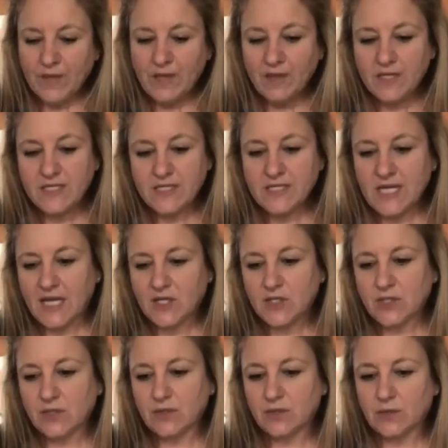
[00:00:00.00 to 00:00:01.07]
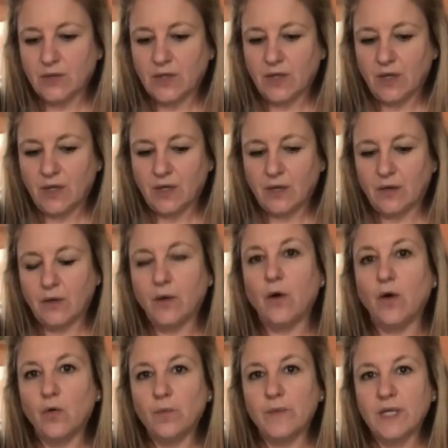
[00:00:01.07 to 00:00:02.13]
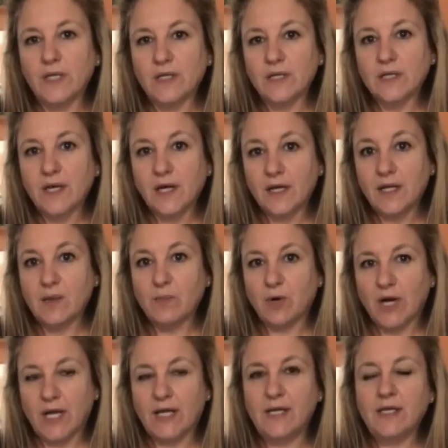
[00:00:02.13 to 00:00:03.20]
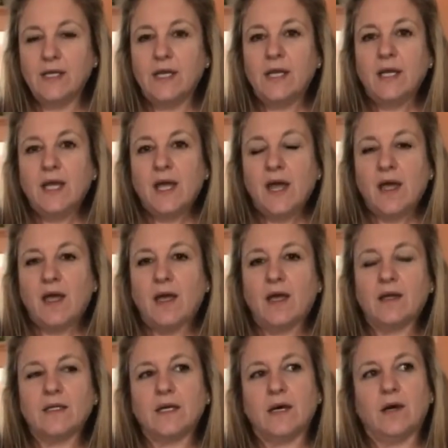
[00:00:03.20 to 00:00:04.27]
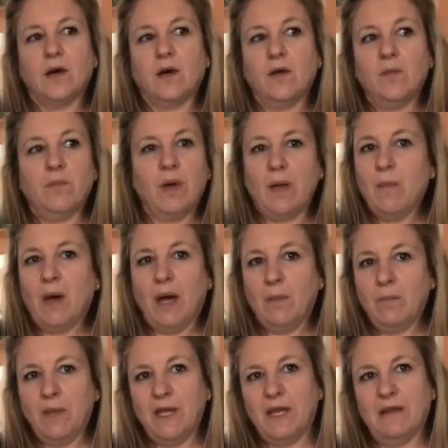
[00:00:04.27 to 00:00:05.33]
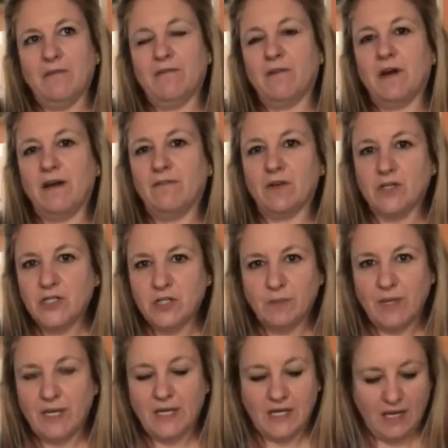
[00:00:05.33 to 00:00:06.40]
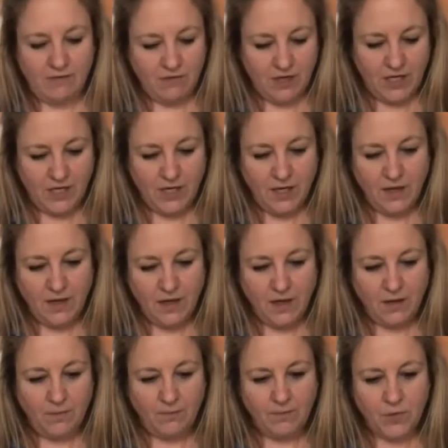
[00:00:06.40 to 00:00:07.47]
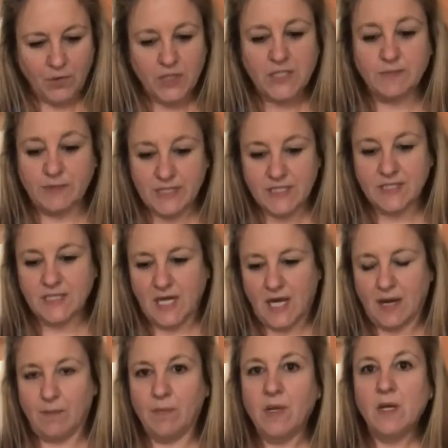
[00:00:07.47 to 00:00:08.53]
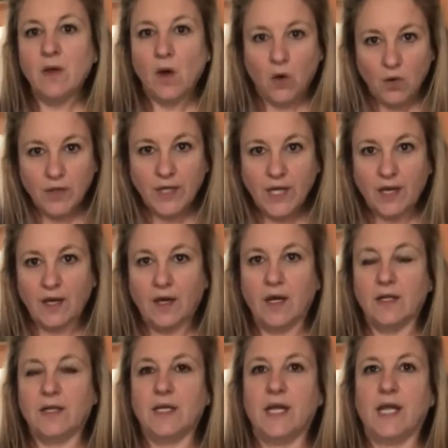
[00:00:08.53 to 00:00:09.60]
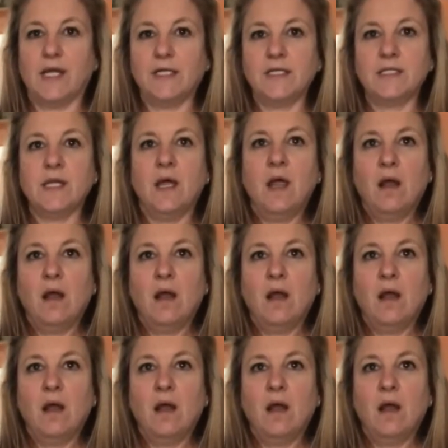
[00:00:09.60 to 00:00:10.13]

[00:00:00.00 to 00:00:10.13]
This is actual oatmeal honey bread, and my mom made it forever. She made it every Christmas time, only on holidays.